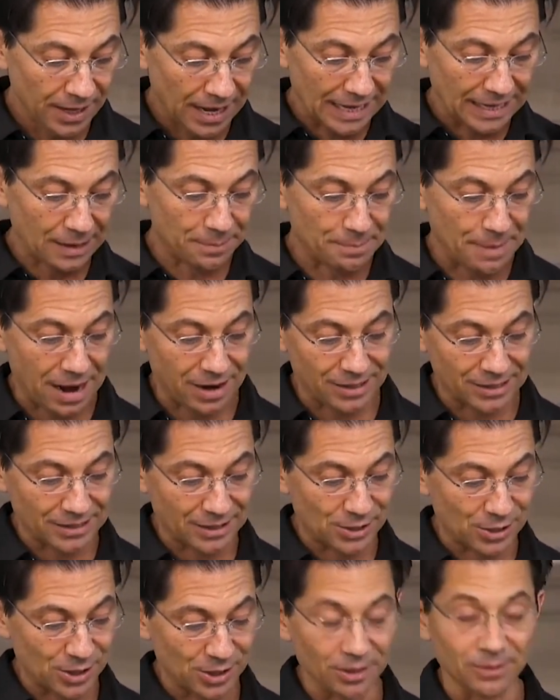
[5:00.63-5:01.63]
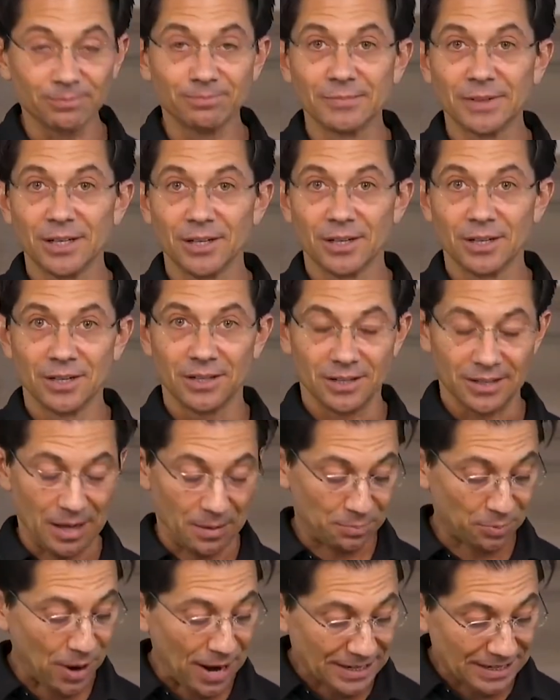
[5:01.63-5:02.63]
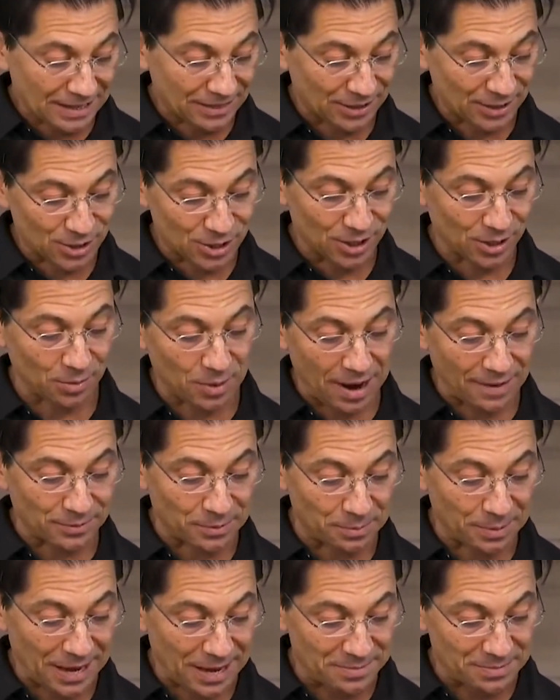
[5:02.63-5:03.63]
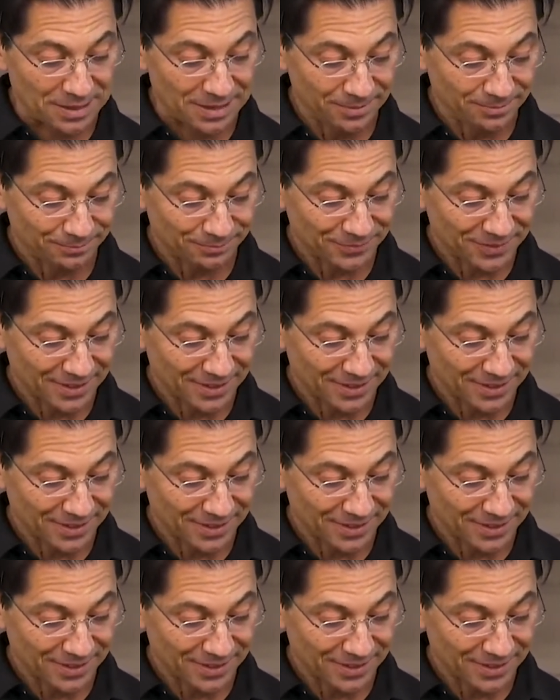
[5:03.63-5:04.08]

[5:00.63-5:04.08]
I got married this year, got pregnant this year. We're having a baby.